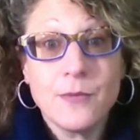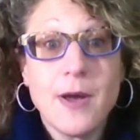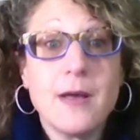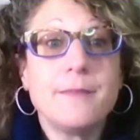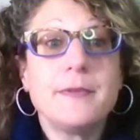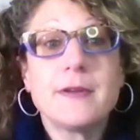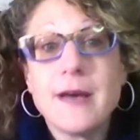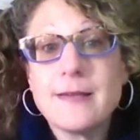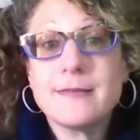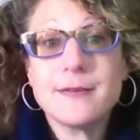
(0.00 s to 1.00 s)
Well,
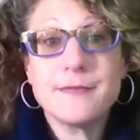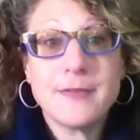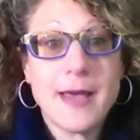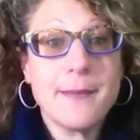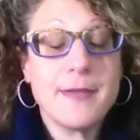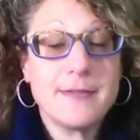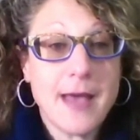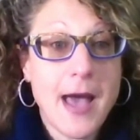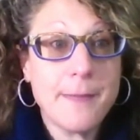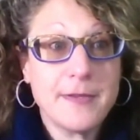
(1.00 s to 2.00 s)
because of
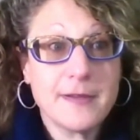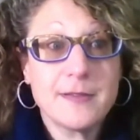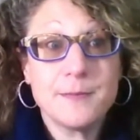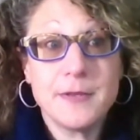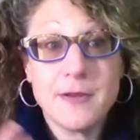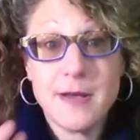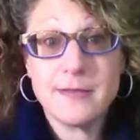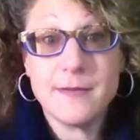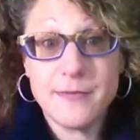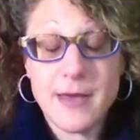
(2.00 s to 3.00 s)
diamond's optics,
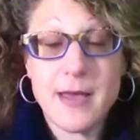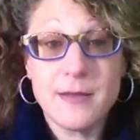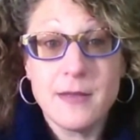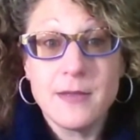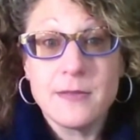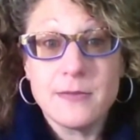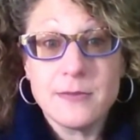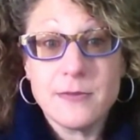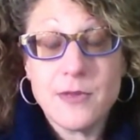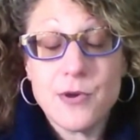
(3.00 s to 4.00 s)
because of
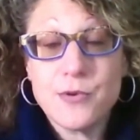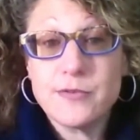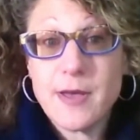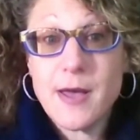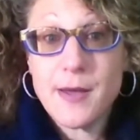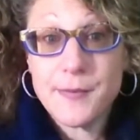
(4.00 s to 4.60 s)
those